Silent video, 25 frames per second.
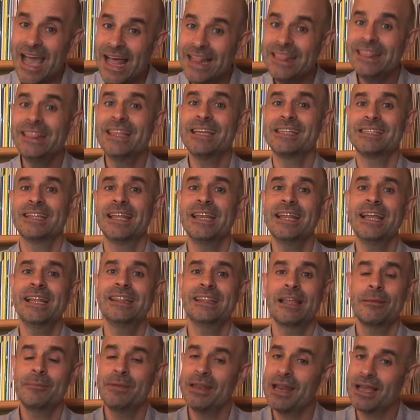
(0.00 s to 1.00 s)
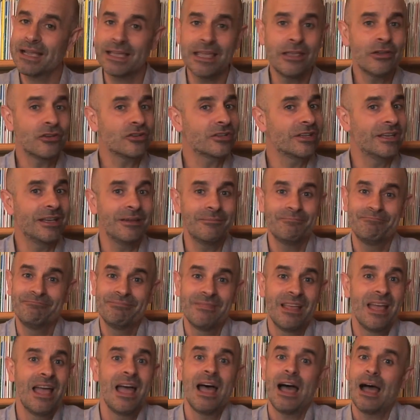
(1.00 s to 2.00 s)
You'll see that whether you do
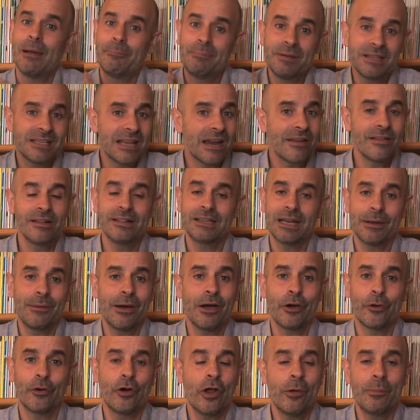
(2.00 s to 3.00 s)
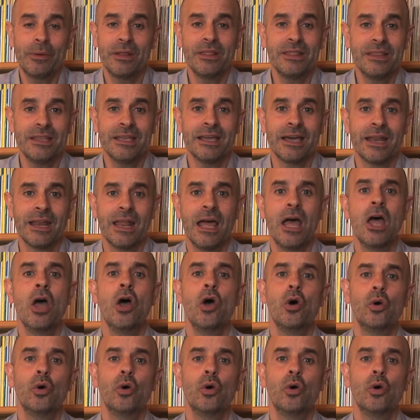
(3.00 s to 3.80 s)
dictations, activities from workbooks,